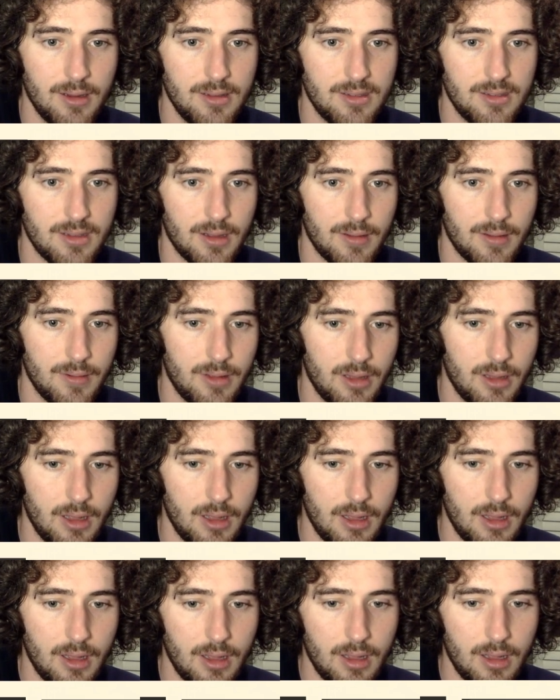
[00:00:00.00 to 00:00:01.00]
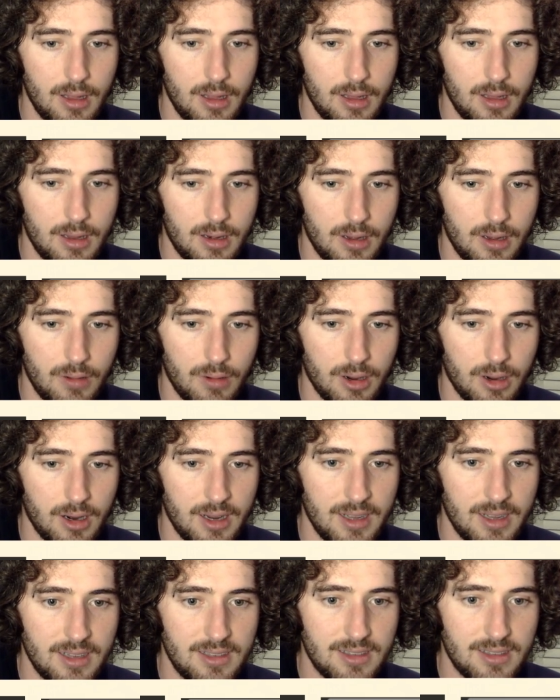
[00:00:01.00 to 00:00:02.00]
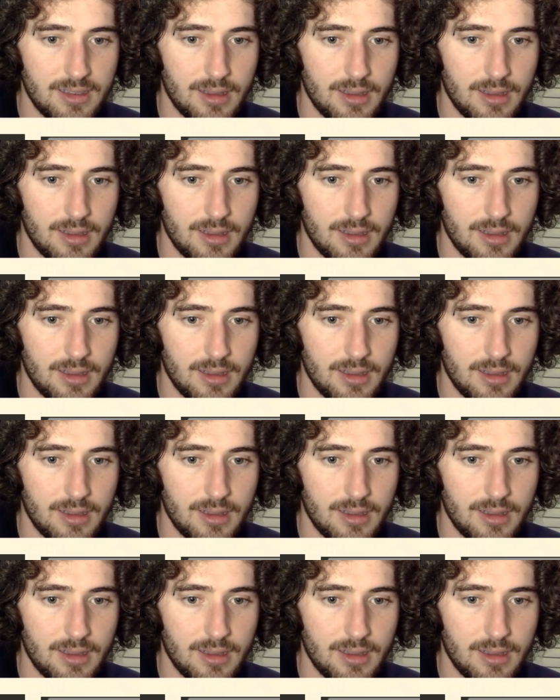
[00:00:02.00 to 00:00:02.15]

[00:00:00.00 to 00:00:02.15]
So no worries.